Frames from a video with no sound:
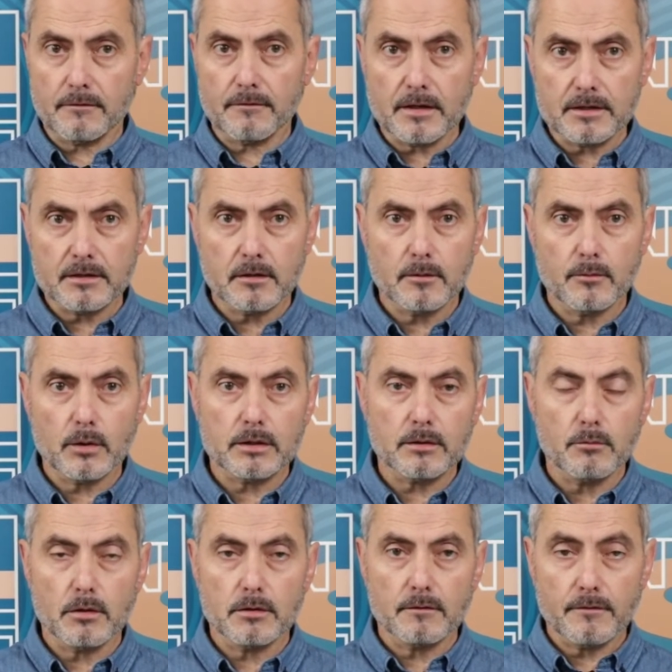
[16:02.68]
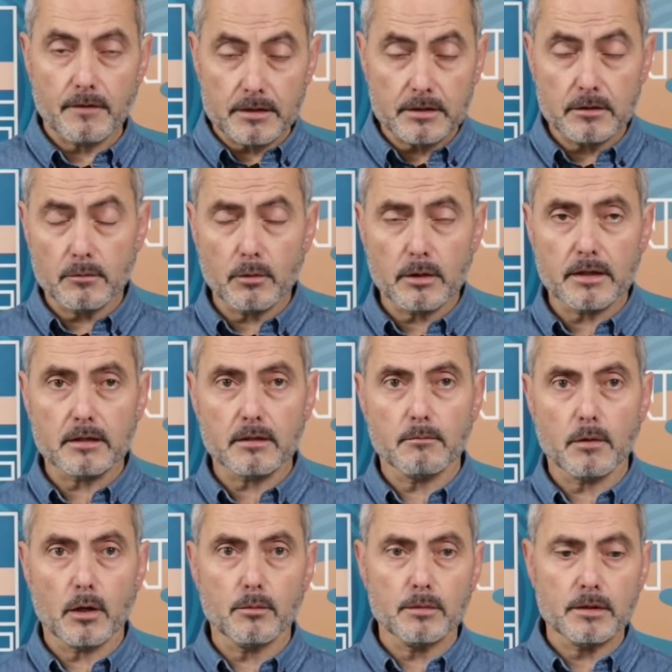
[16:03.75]
fashionable at the
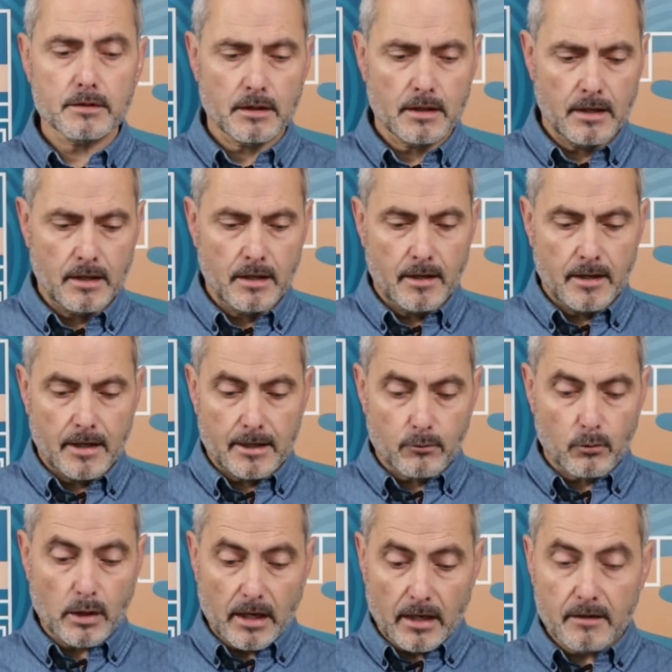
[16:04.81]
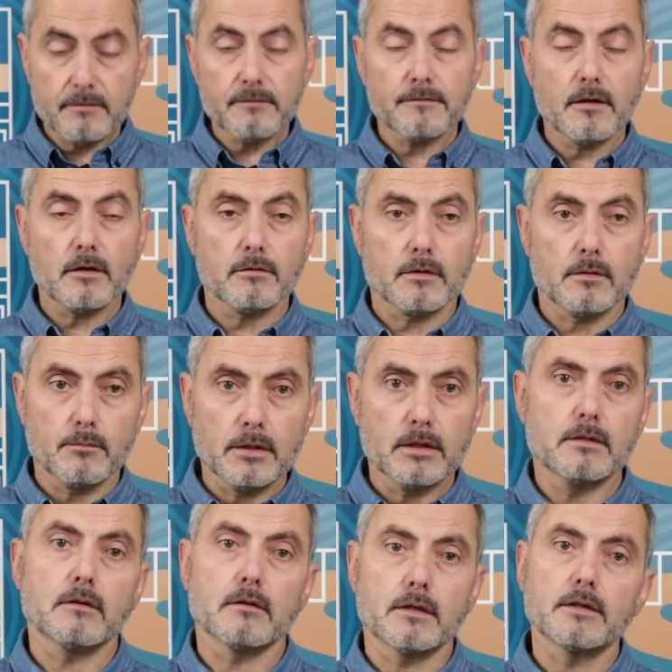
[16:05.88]
moment, and we have found the
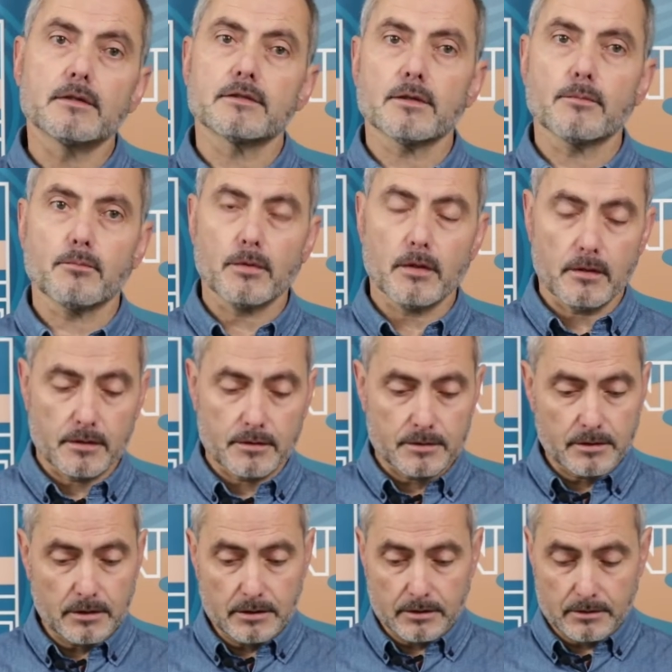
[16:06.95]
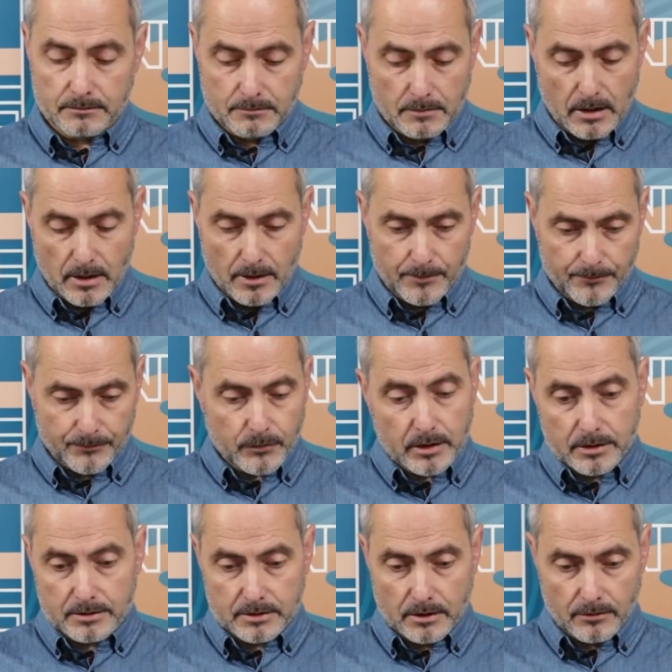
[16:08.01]
beetle in chip plants
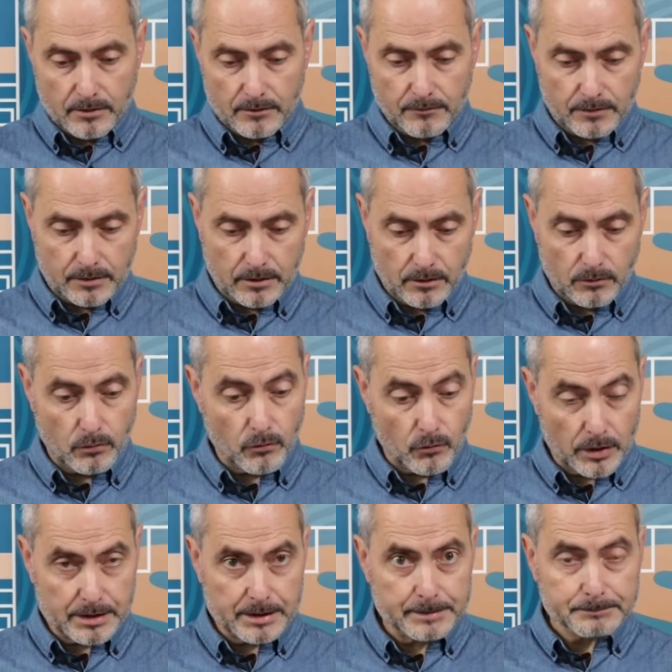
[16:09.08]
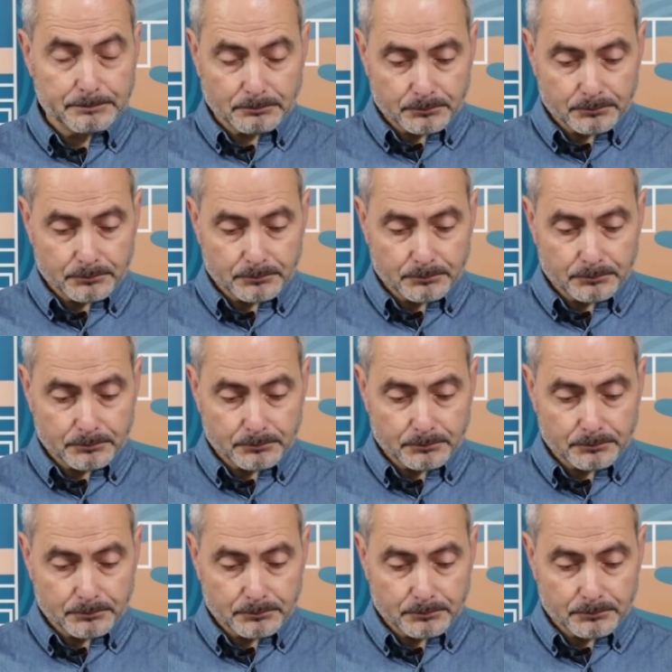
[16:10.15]
in South Africa already.